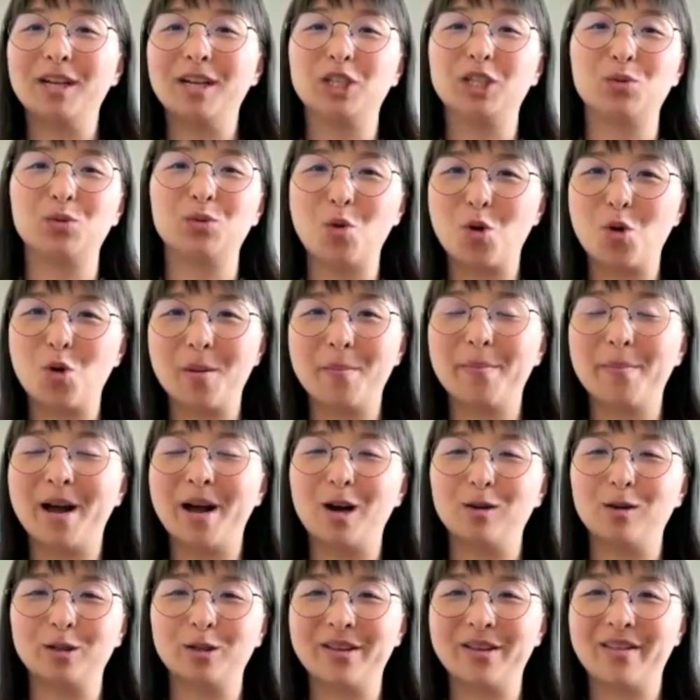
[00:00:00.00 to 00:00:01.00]
much more
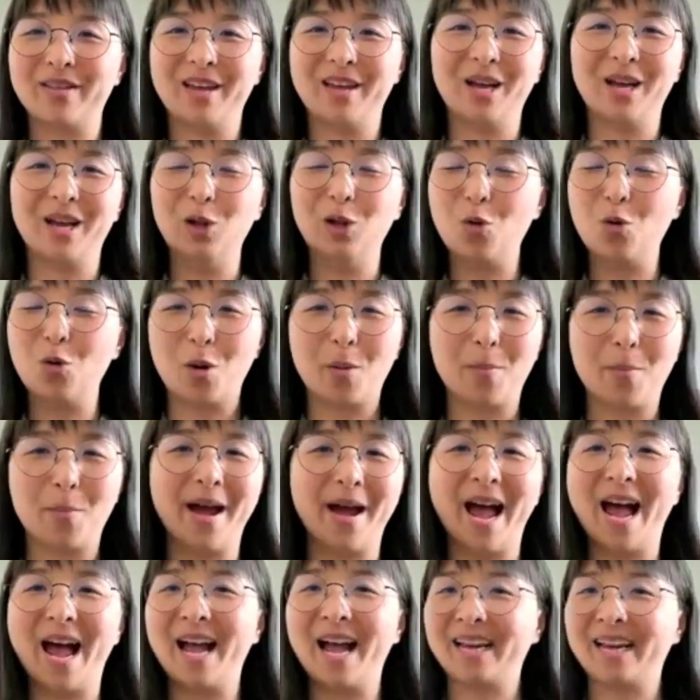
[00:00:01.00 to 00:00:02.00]
about the lower
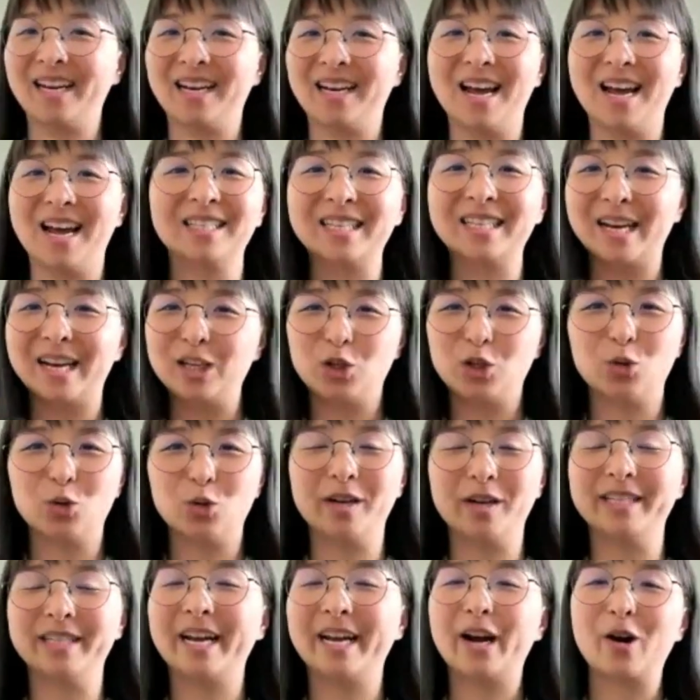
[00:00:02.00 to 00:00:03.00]
back and SI
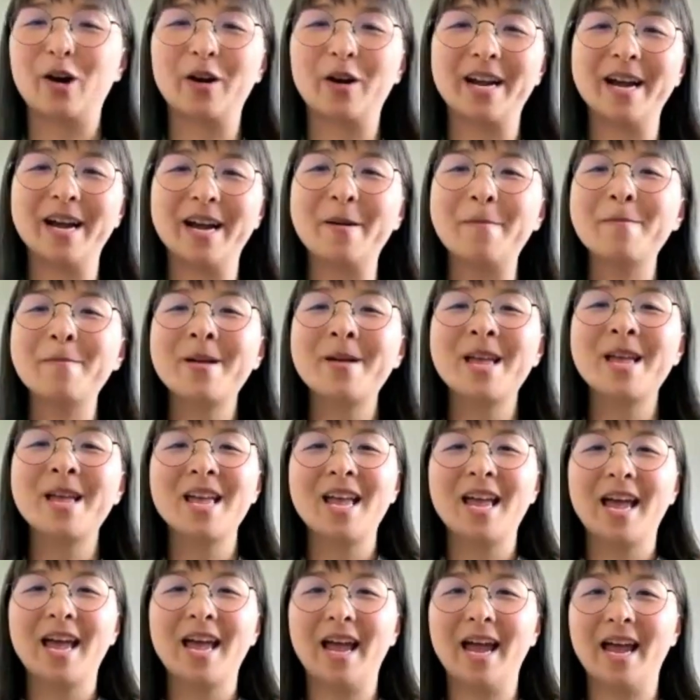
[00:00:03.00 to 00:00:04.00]
joint area.
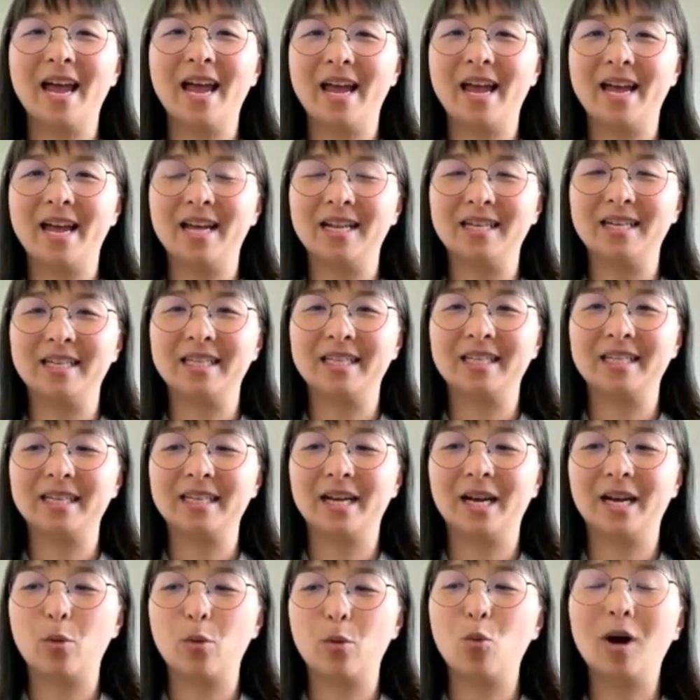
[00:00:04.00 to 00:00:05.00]
And
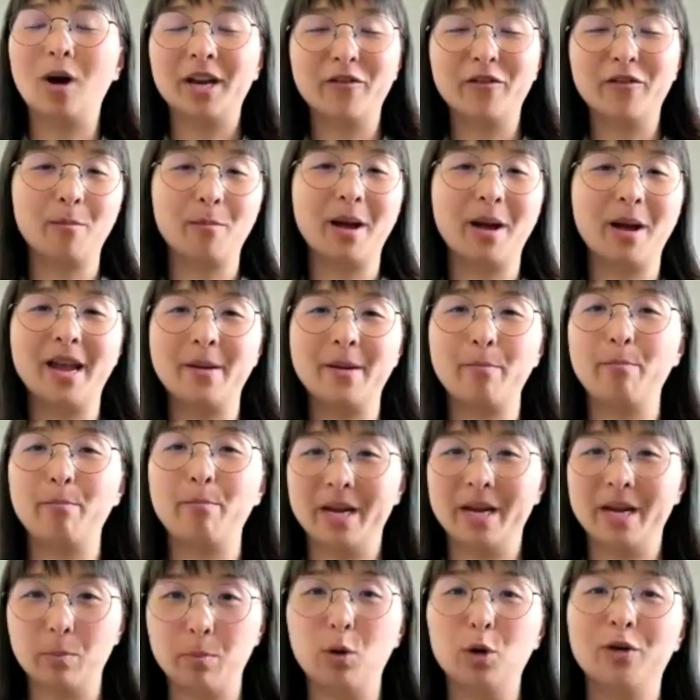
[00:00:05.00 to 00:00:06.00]
one of my
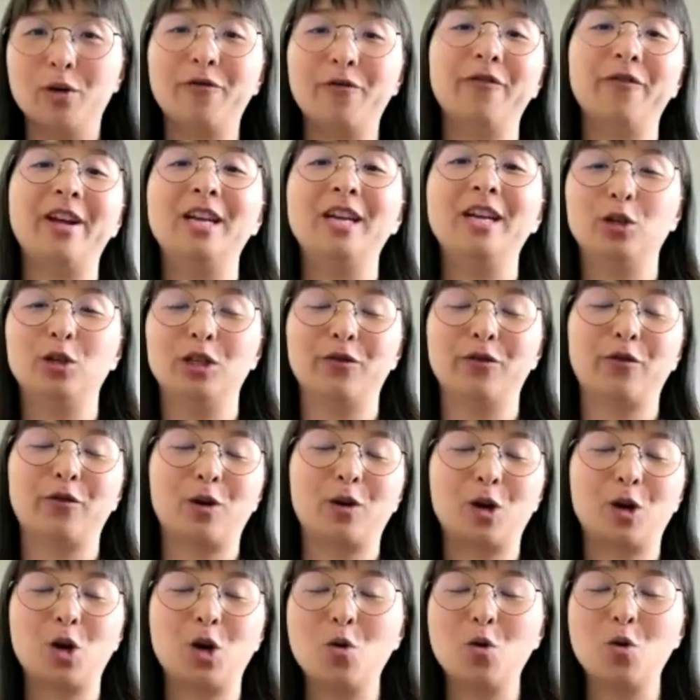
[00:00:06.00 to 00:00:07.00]
big motivations
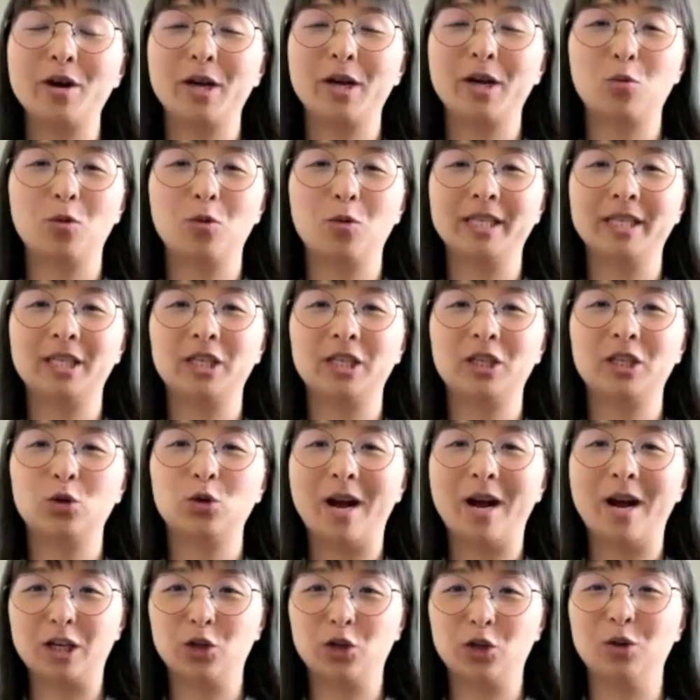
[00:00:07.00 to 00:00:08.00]
for going was
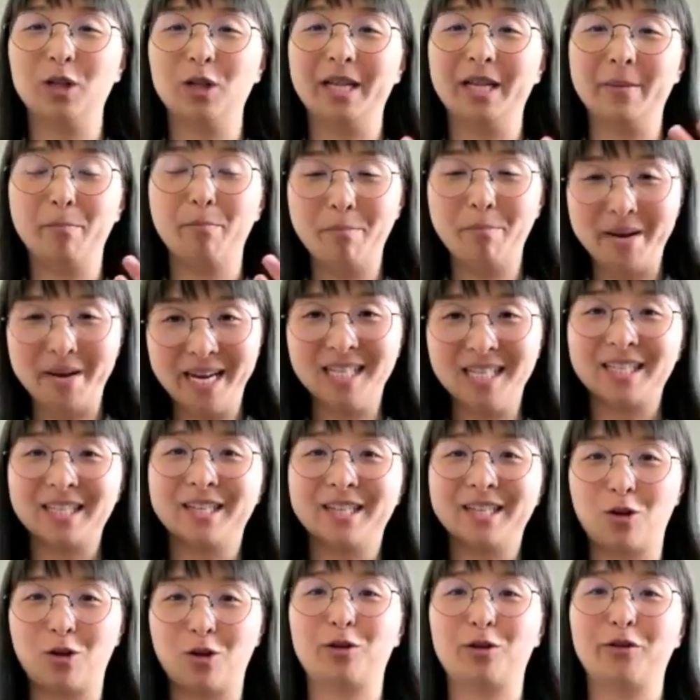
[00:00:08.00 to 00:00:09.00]
to actually meet
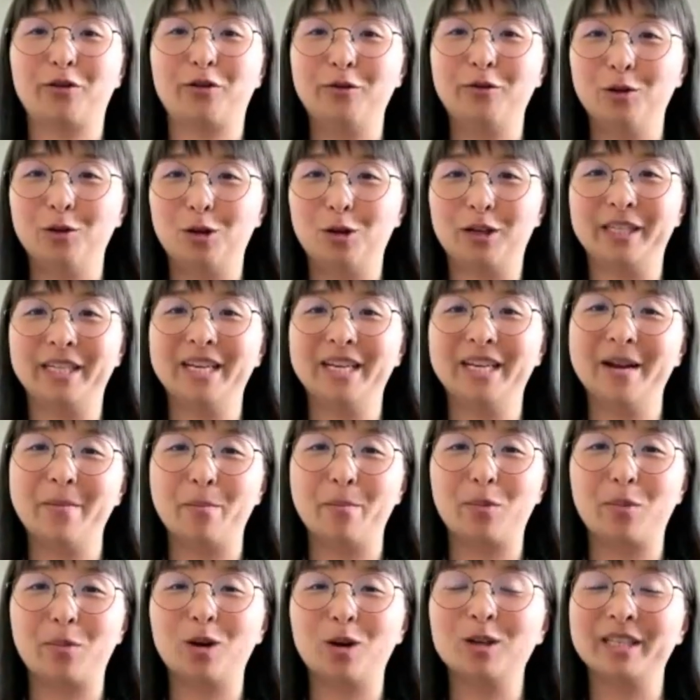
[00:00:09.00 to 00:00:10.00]
Dr. Fullerton
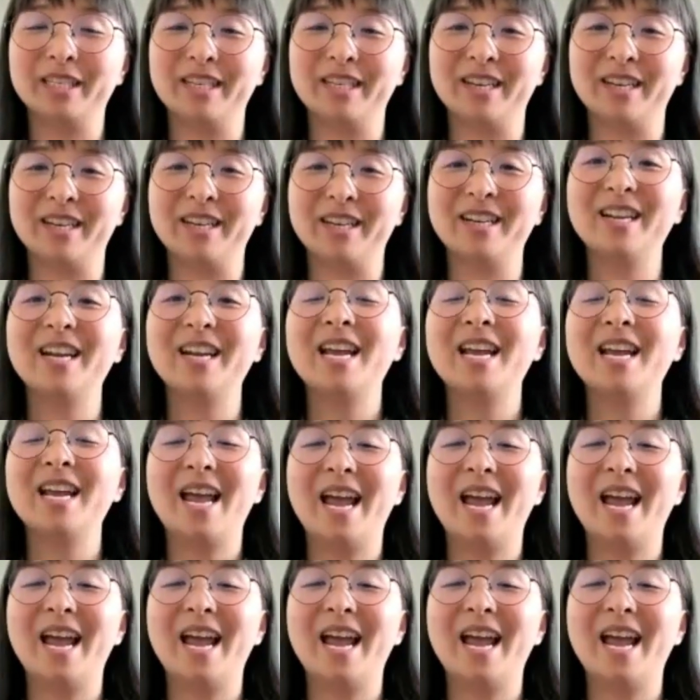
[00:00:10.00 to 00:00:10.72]
in person